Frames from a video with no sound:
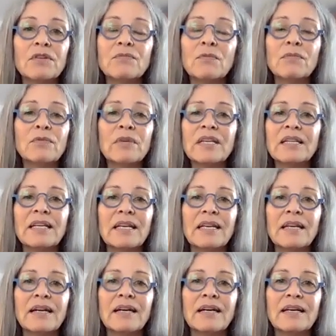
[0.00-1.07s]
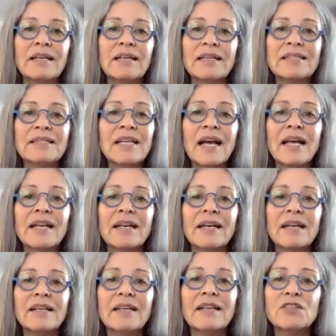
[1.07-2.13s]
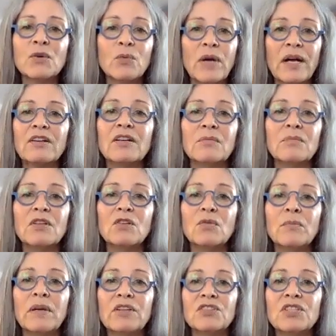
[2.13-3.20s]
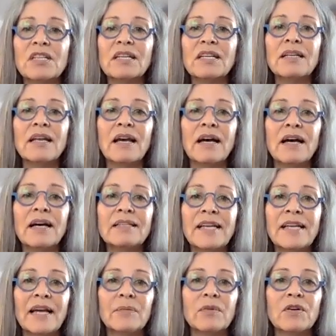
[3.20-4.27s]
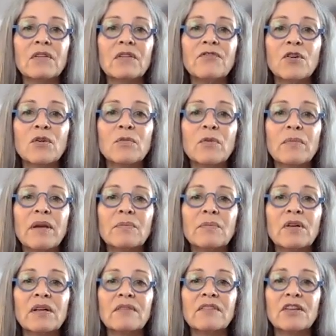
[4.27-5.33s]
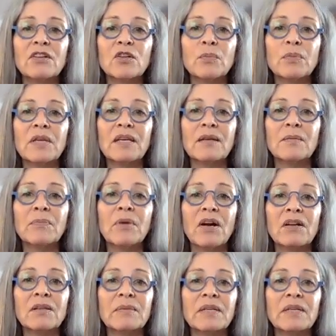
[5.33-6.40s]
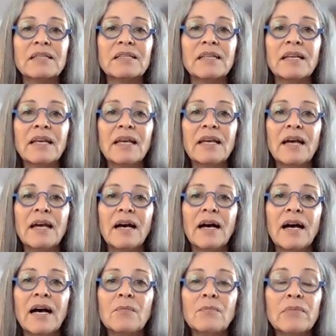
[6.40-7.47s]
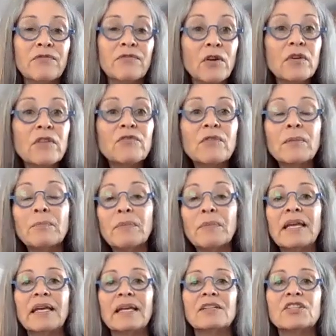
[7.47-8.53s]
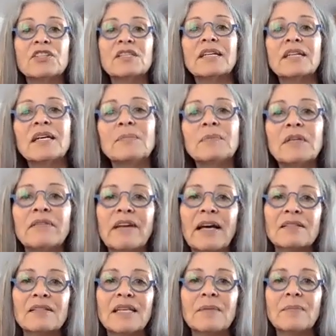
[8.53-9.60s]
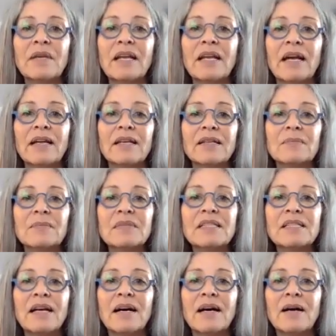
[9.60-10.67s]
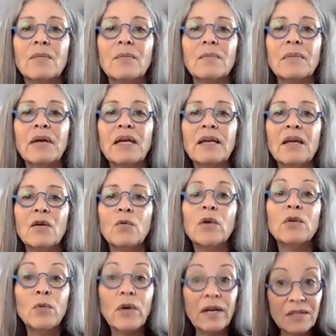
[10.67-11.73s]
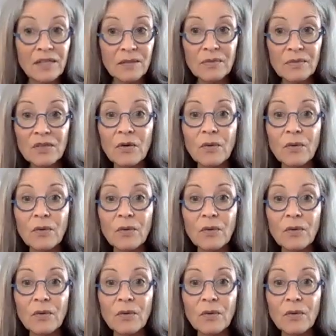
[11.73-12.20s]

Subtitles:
really excited to welcome you, Birgit Dijber, former member of the European Parliament. Before we begin, just a couple of housekeeping items. We welcome your